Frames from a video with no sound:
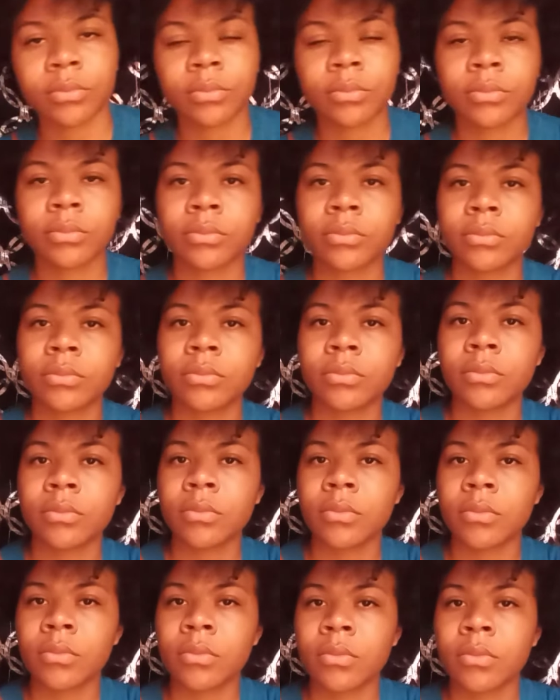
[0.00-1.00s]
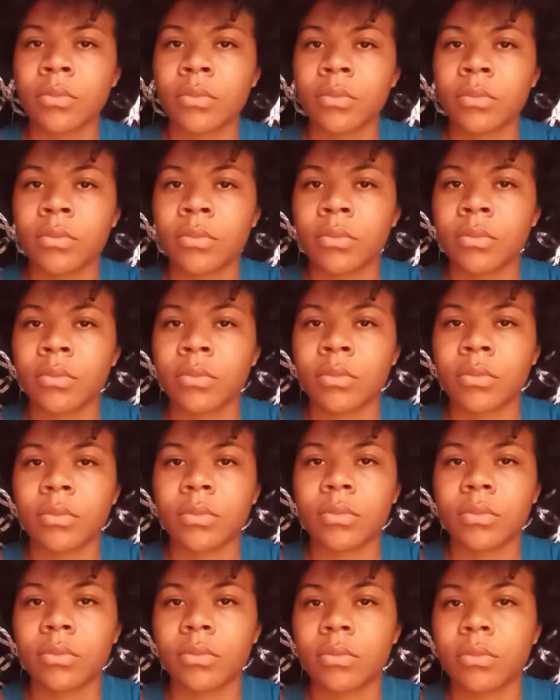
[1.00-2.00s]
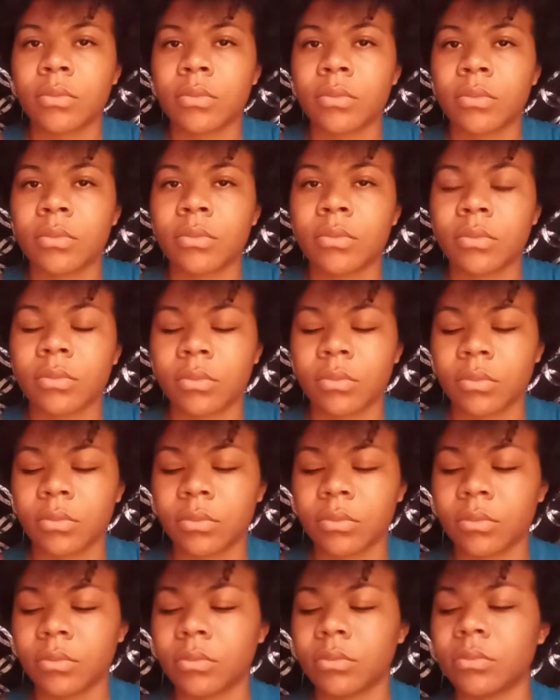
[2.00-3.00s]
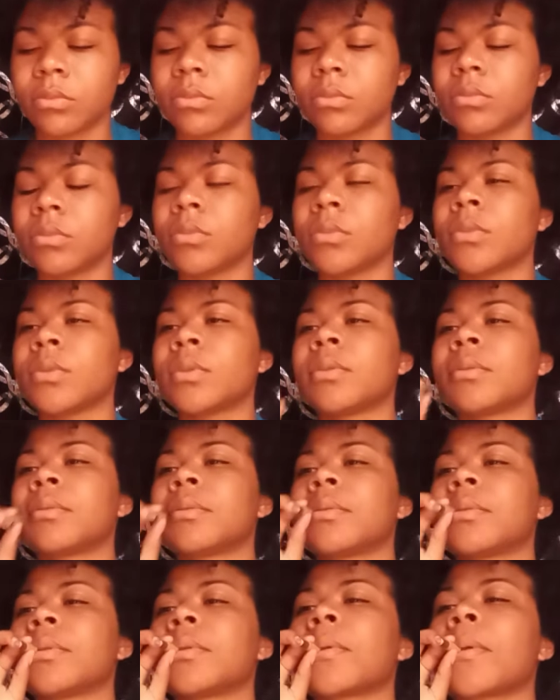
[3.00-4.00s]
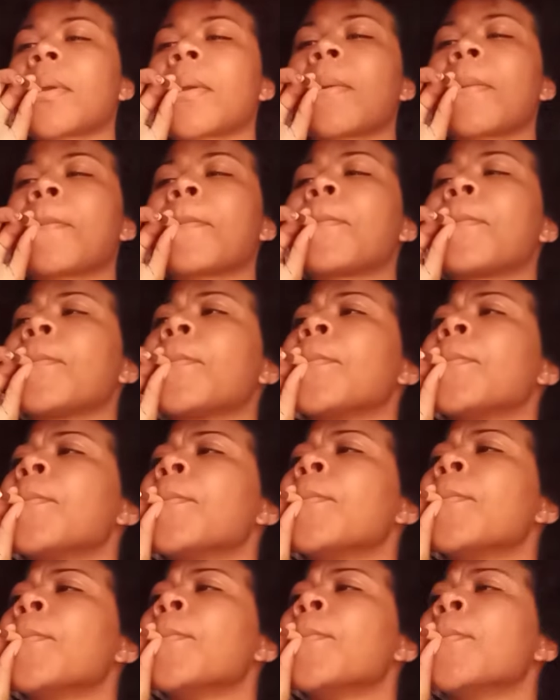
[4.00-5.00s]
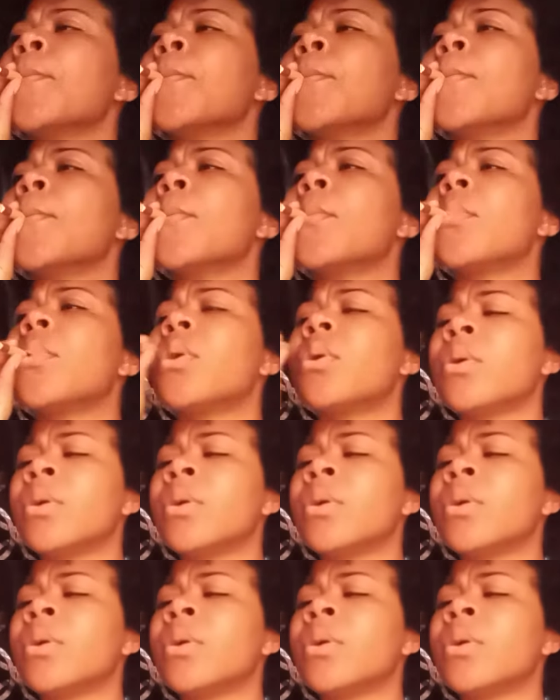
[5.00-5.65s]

(silence)